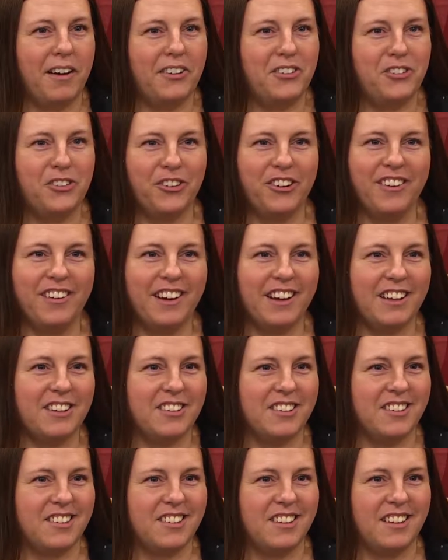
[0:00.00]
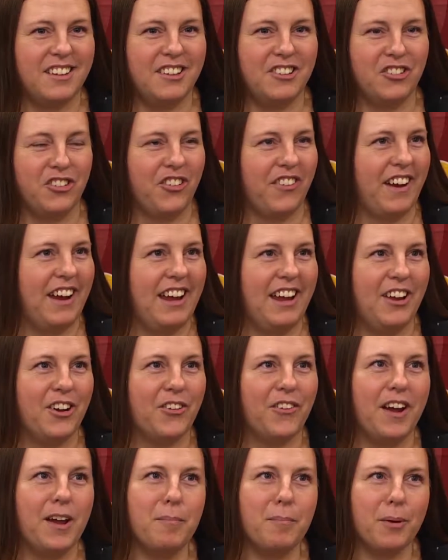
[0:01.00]
Adaora is
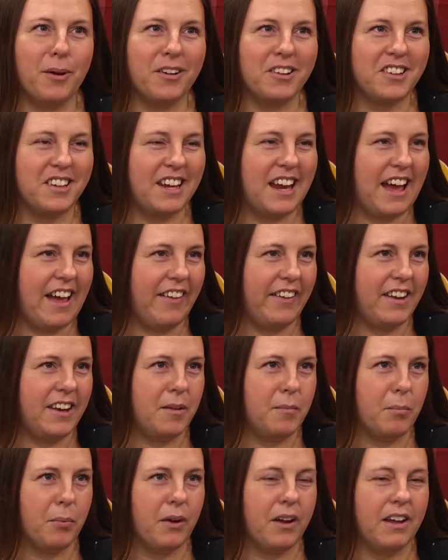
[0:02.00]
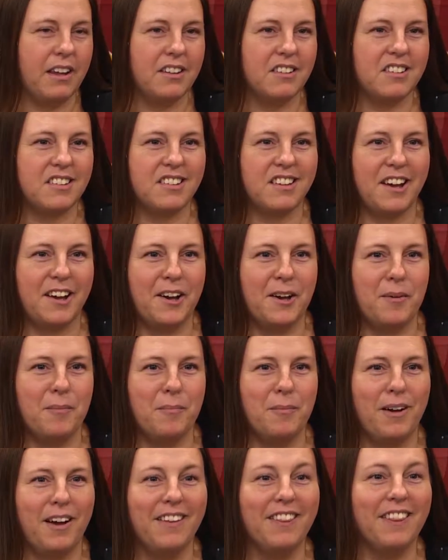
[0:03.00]
great. Great personality, brings
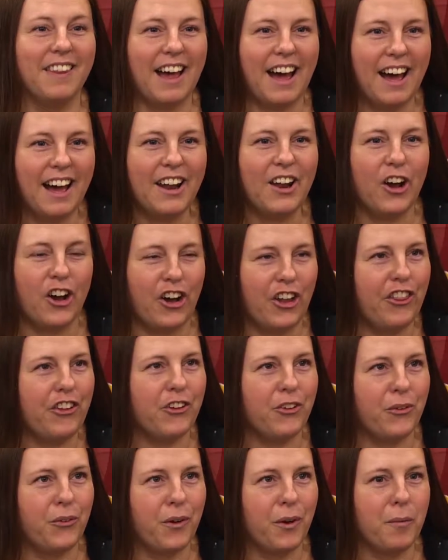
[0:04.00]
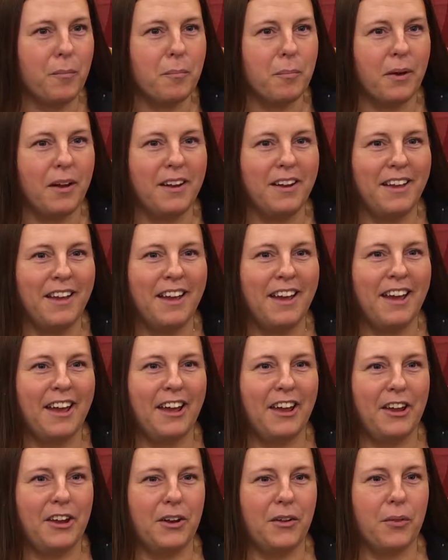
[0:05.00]
a lot on the court, but
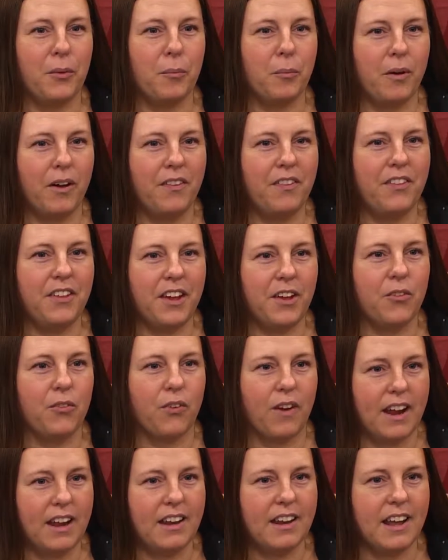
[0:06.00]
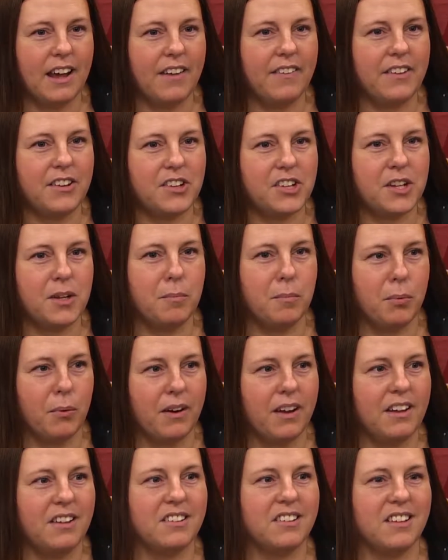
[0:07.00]
the one thing right now that she
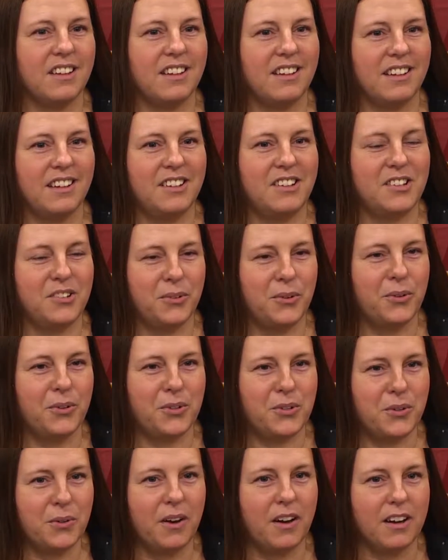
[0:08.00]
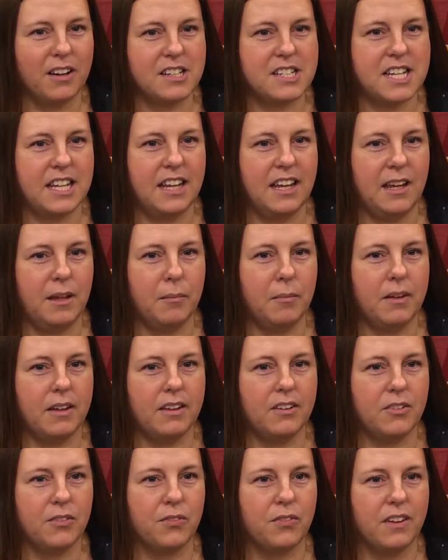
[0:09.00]
brings to our team
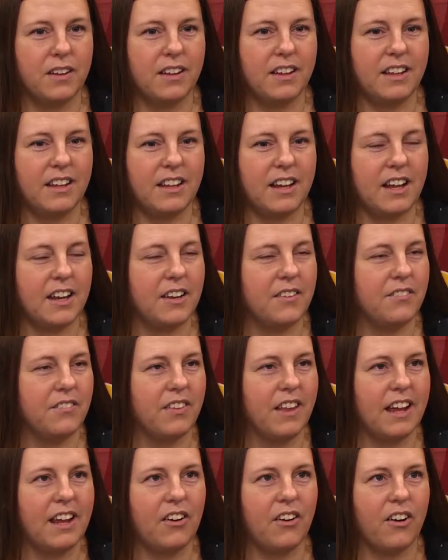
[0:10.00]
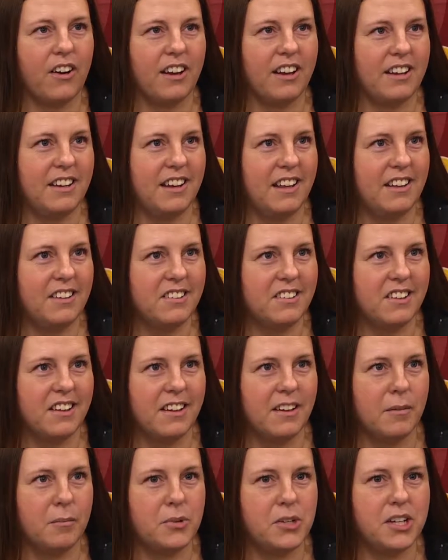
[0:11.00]
is really kind of lightheartedness.
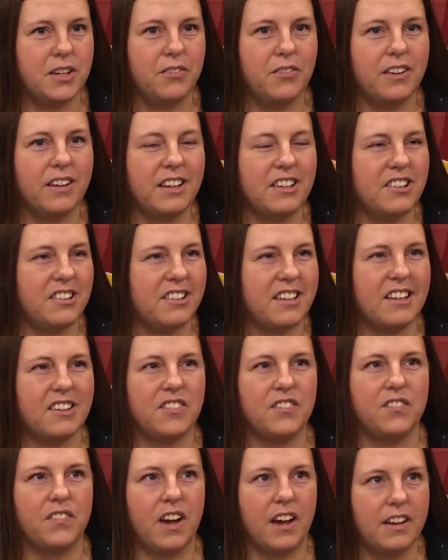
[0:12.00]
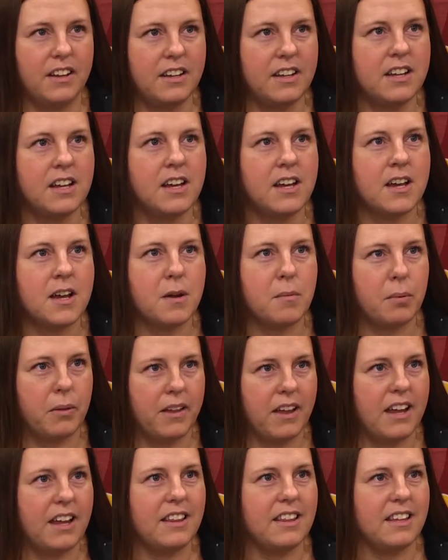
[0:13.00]
She really just has fun
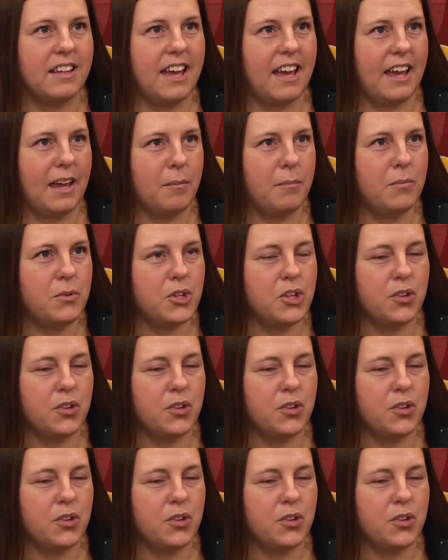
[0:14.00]
playing the game.